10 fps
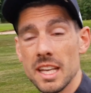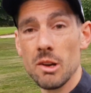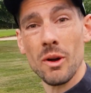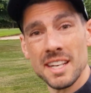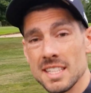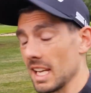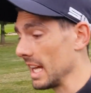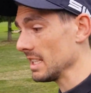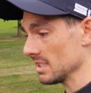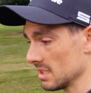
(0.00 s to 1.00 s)
It
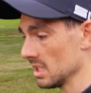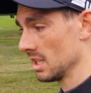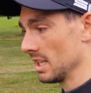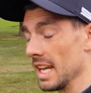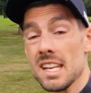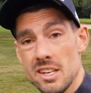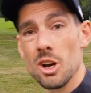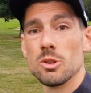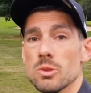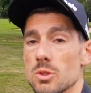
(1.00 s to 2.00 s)
indicates, it
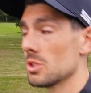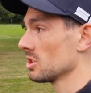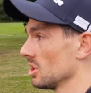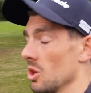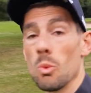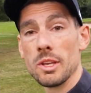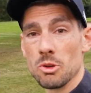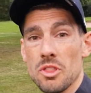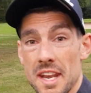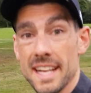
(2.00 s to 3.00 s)
knows when you're
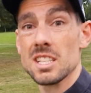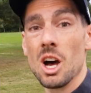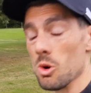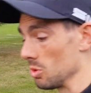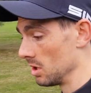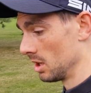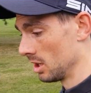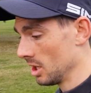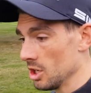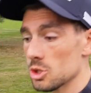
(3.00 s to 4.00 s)
on the next hole.
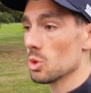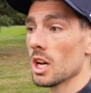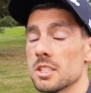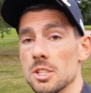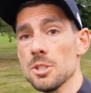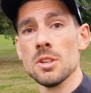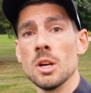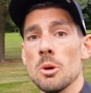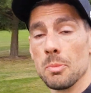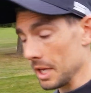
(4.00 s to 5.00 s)
So all I do,
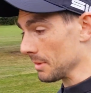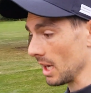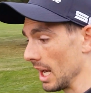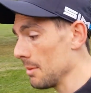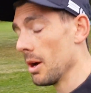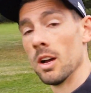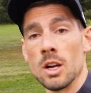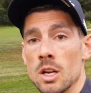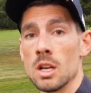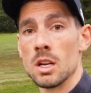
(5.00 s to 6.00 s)
pick my club,
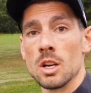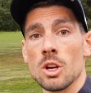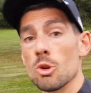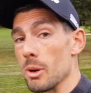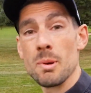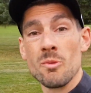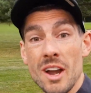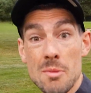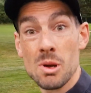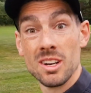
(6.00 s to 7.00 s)
grip and
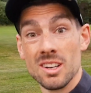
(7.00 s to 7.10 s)
rip.